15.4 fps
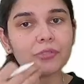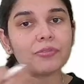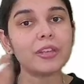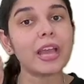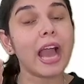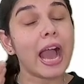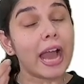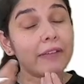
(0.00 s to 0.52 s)

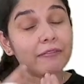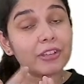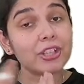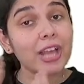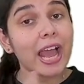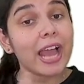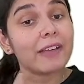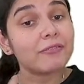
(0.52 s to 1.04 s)

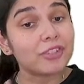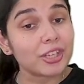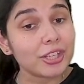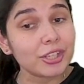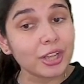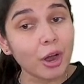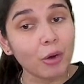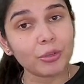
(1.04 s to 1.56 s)
I have
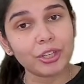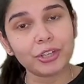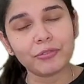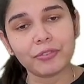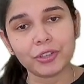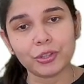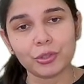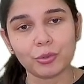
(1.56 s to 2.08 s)
just counted
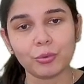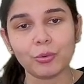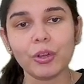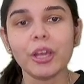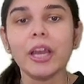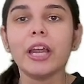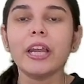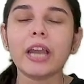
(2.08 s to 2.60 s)
with you.
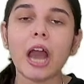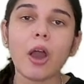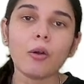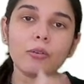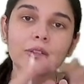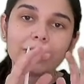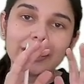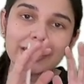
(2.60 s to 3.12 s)
Now
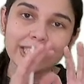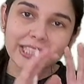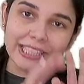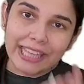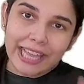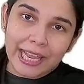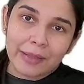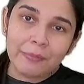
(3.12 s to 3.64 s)
the
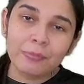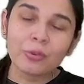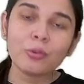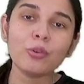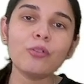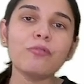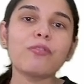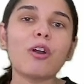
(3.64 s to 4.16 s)
same
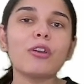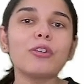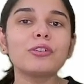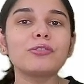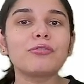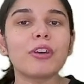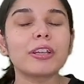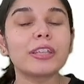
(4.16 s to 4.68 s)
rule
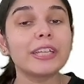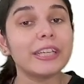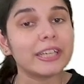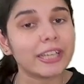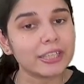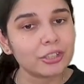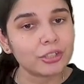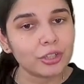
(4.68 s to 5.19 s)
follows for the
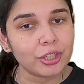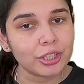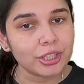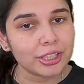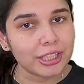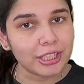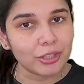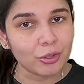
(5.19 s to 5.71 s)
deciduous
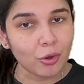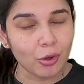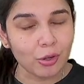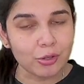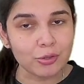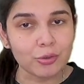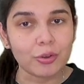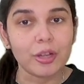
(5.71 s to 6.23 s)
teeth
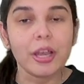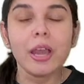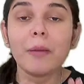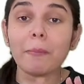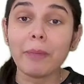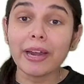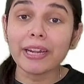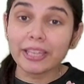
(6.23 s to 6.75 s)
also,
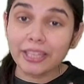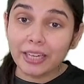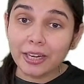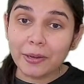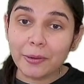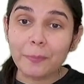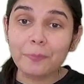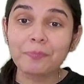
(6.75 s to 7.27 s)
but
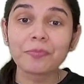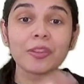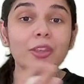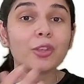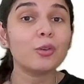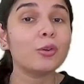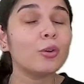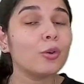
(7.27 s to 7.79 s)
here
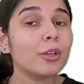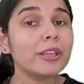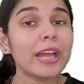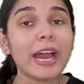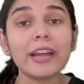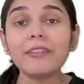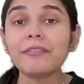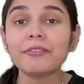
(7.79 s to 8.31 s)
you know
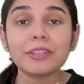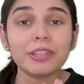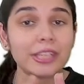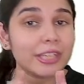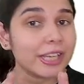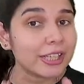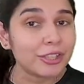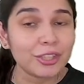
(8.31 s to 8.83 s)
that the
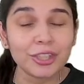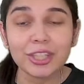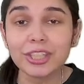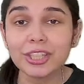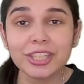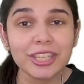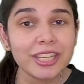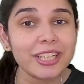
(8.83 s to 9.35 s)

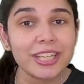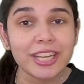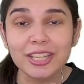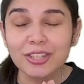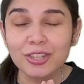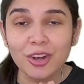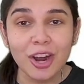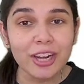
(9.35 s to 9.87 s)
deciduous teeth
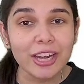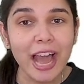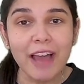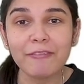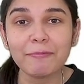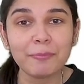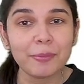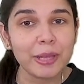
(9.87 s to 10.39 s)
does not
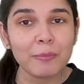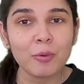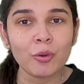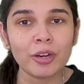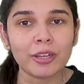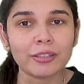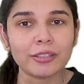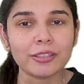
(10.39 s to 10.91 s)
have
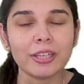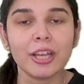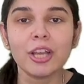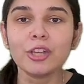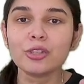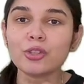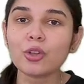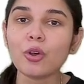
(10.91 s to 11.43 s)
premolars.
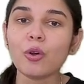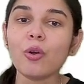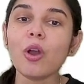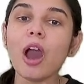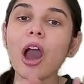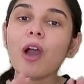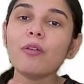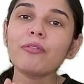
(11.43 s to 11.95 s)
So
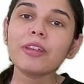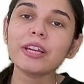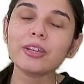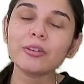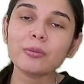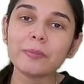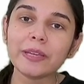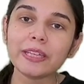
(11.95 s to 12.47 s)
how will
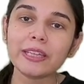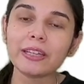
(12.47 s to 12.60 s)
you be?